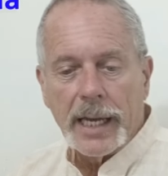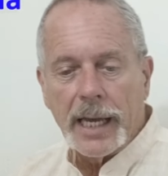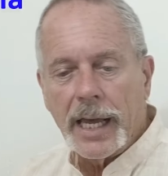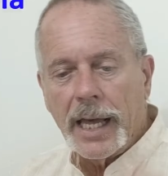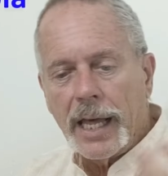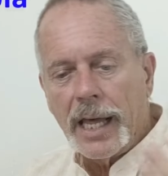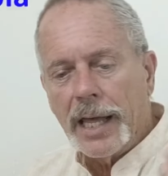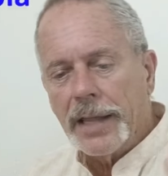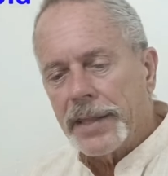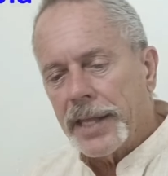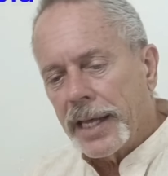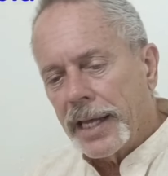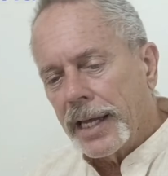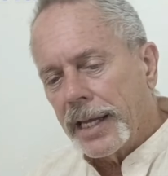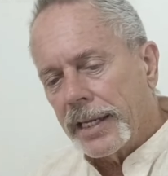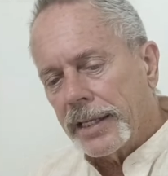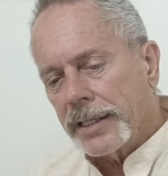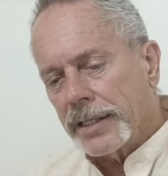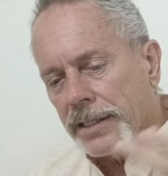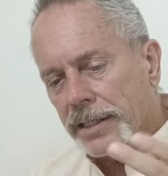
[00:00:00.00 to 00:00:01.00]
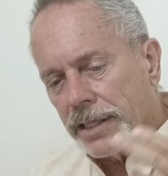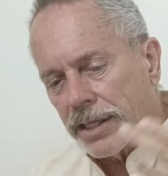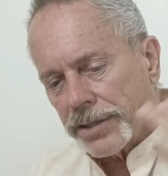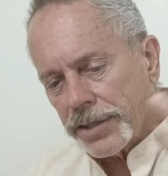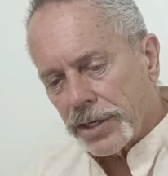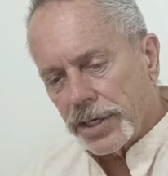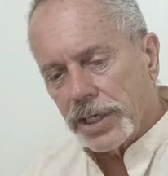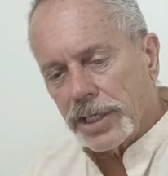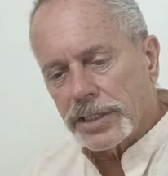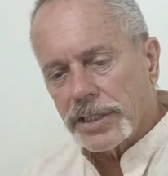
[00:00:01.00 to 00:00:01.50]
And then the
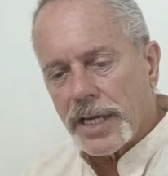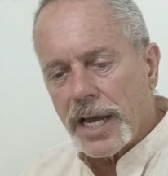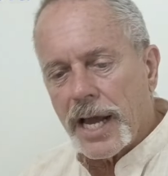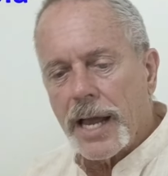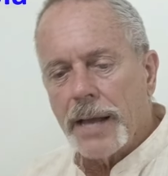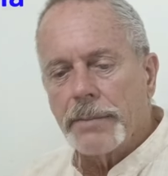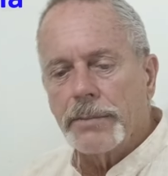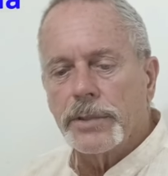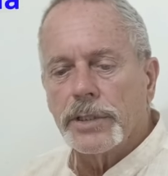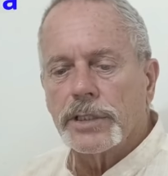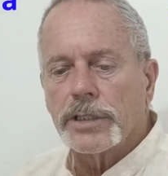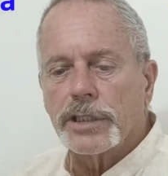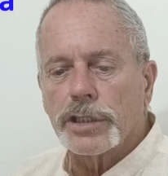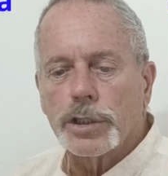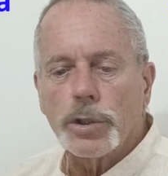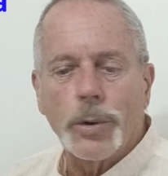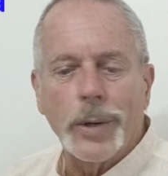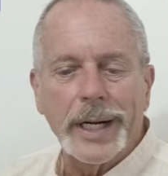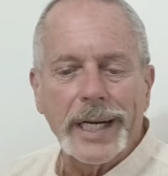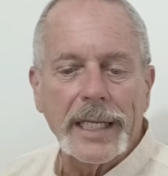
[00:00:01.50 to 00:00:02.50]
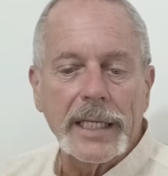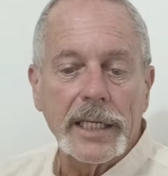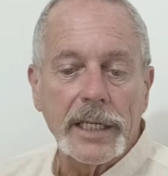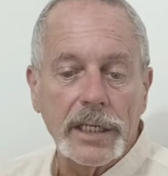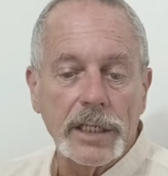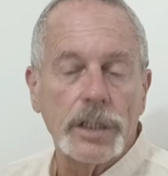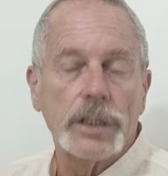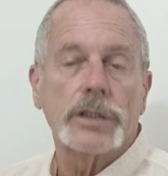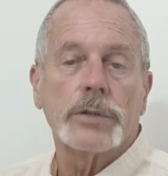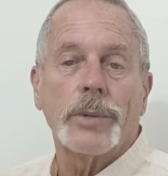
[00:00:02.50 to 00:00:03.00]
third time was the 20
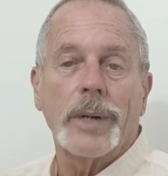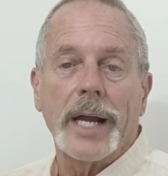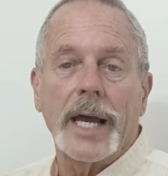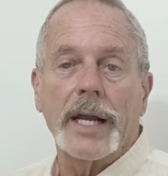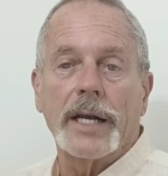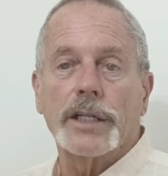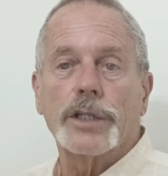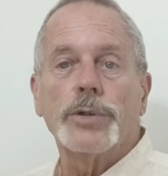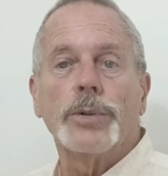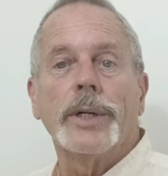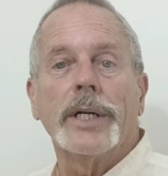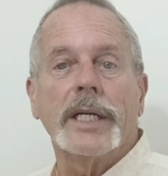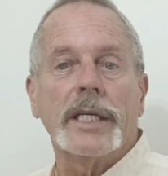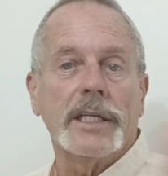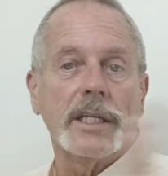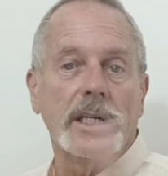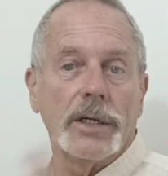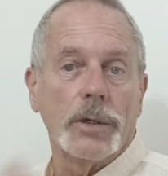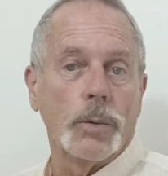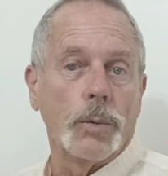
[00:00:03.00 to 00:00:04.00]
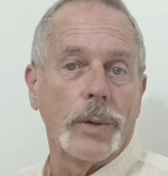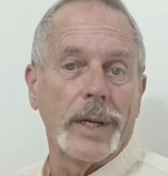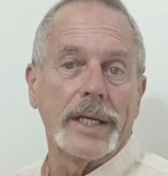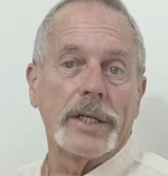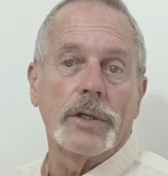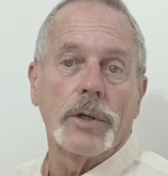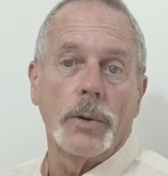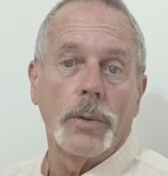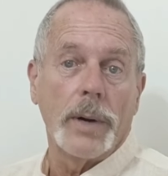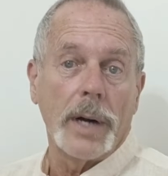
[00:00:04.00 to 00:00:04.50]
years where I had a 20-year
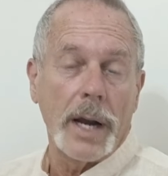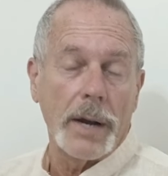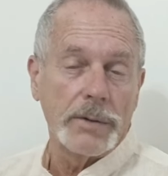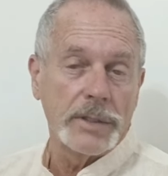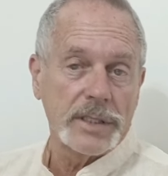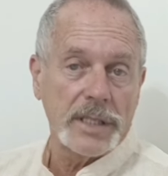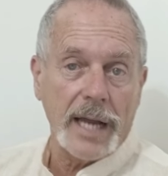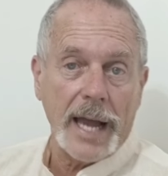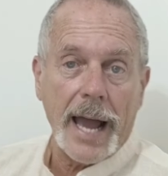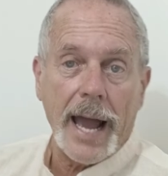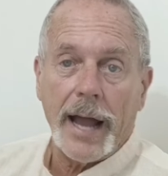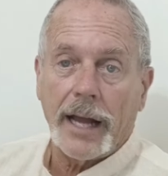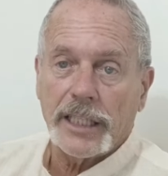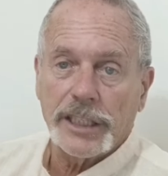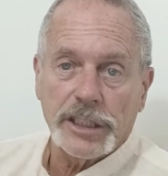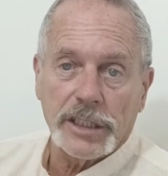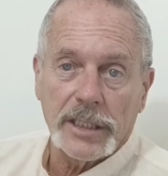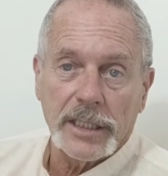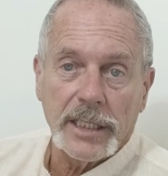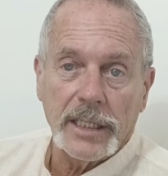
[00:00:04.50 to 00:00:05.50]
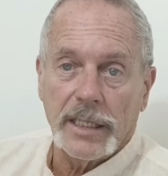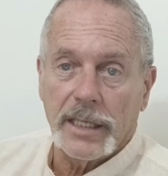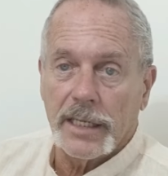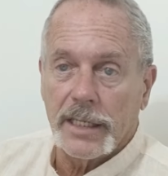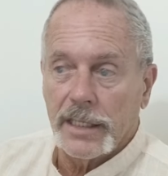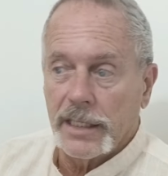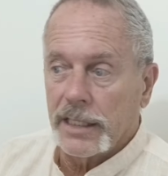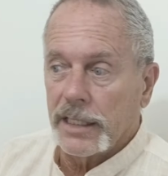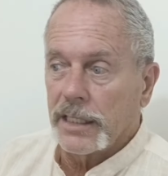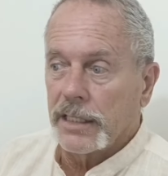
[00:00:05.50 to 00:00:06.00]
window where I was actually
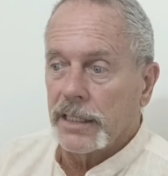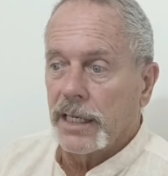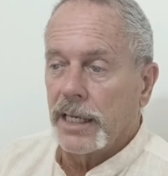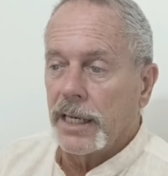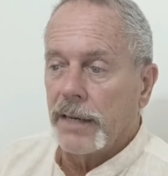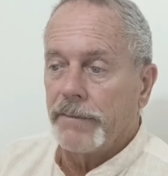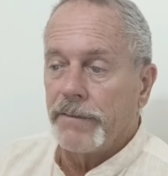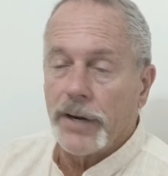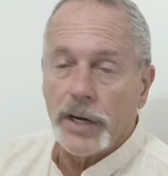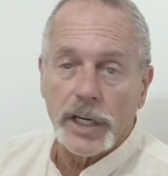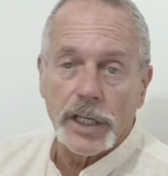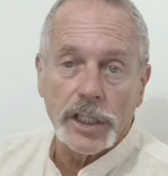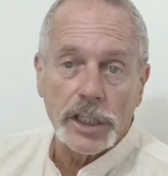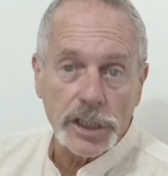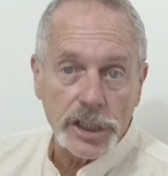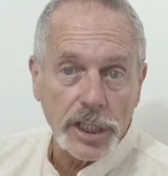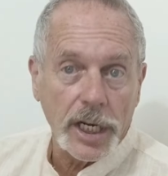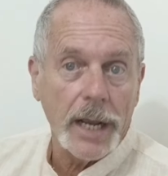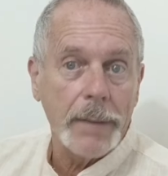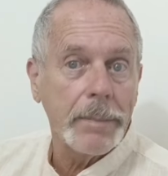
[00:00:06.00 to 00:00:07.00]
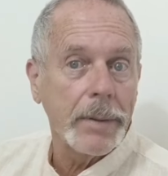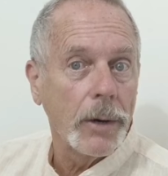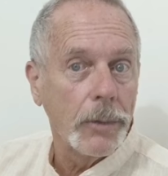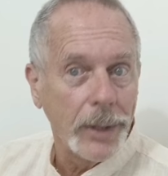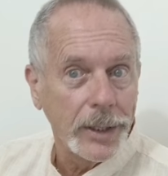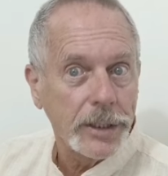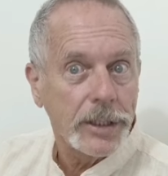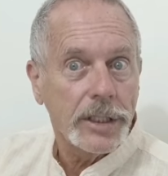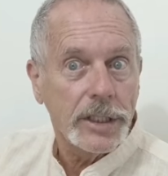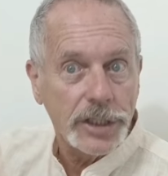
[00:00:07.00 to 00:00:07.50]
in very good shape and I
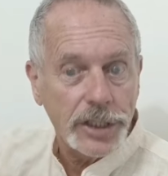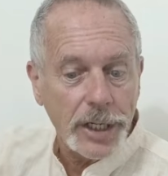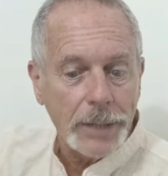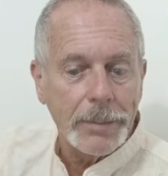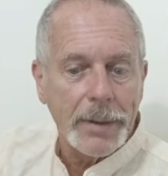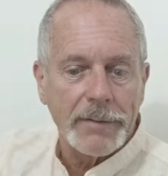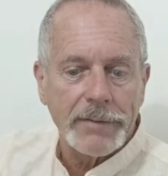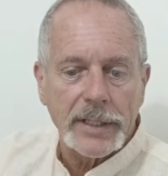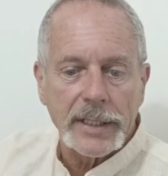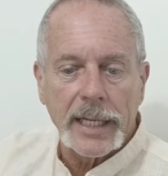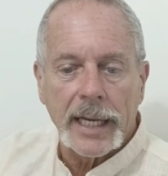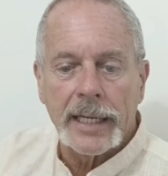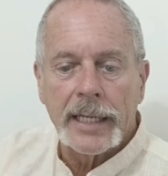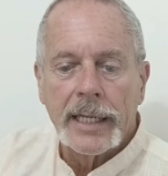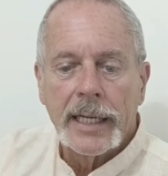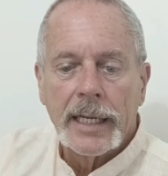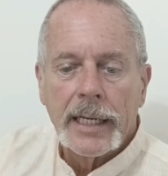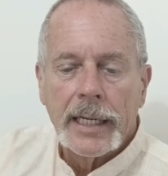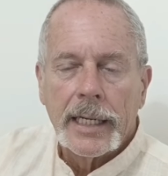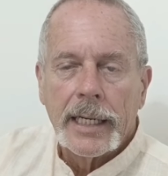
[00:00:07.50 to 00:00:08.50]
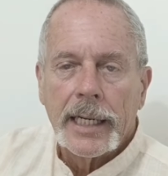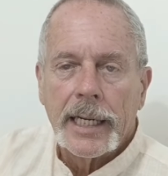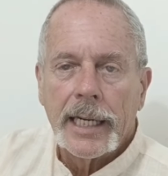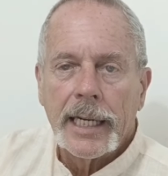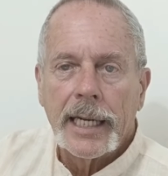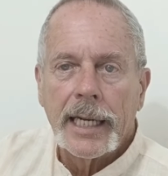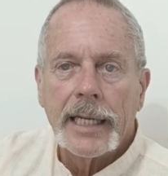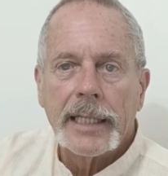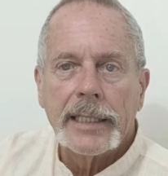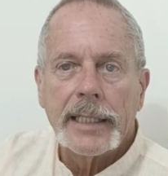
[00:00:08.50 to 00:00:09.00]
went to the gym every day.
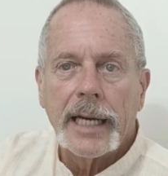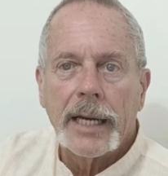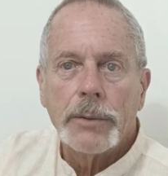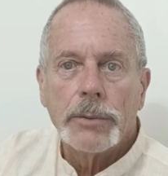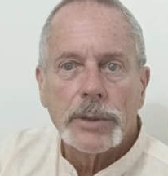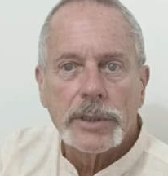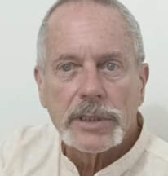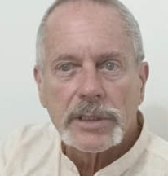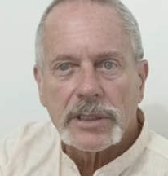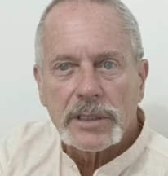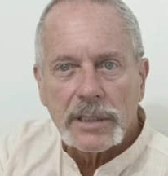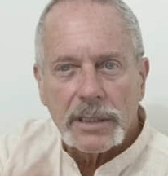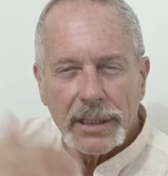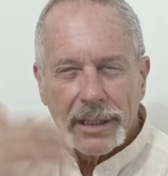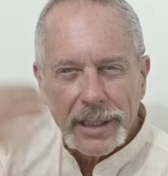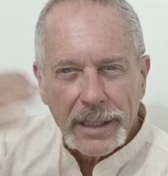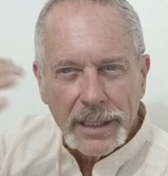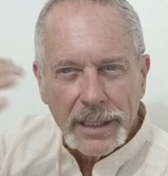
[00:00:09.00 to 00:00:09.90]
And I was,